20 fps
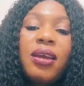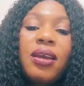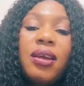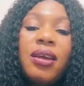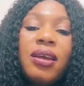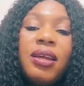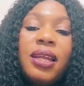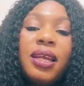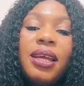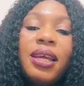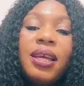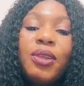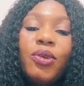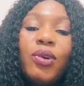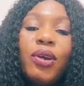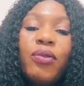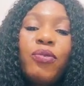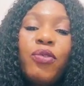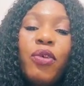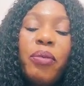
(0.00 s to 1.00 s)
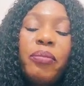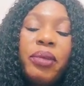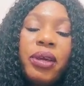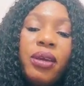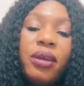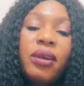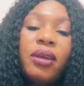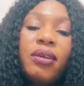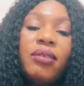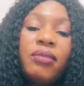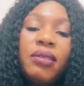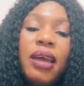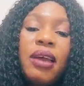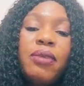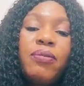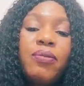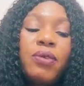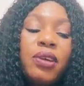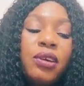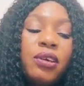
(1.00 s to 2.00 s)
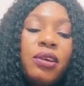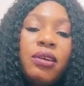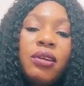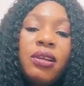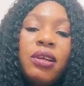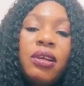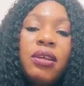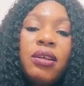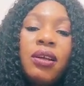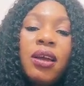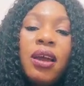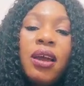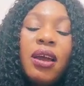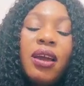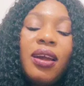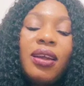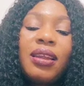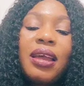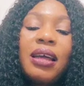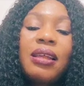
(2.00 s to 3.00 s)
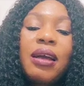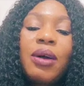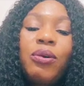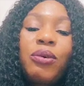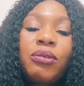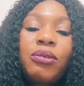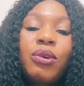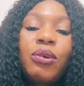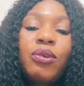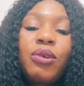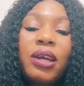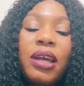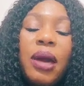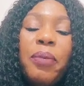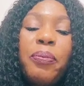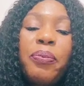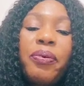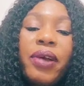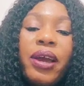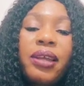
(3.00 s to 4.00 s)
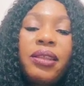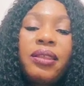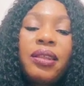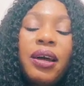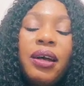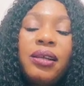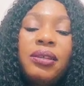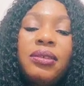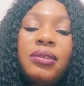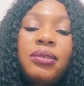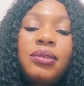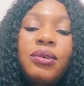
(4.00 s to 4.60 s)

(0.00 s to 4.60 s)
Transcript: he didn't do it for me. He said if we killed it, that I was going to get pregnant.